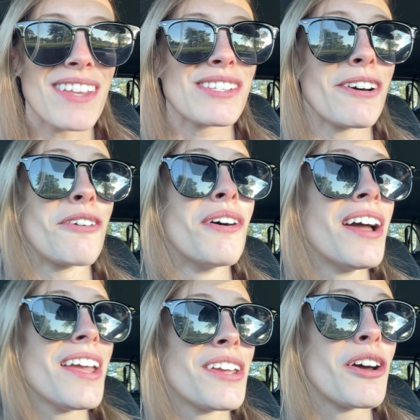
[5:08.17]
So,
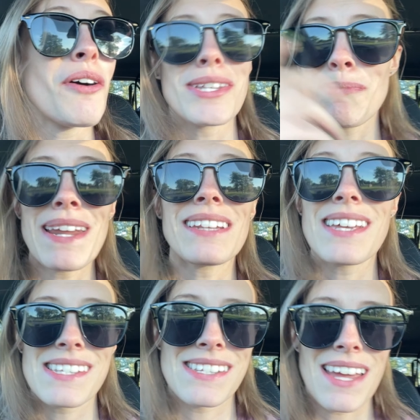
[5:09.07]
you know, as many
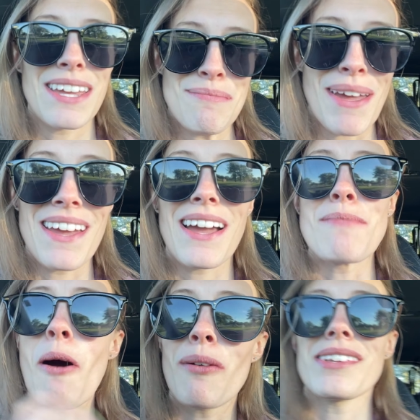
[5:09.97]
lists as I can make, I'm
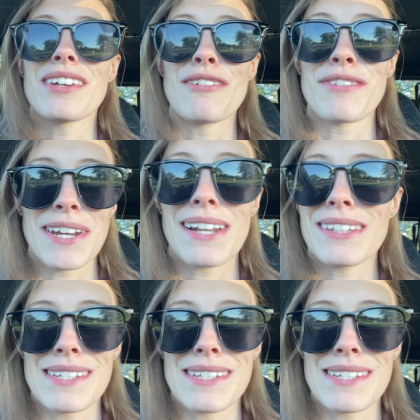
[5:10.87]
always gonna forget at least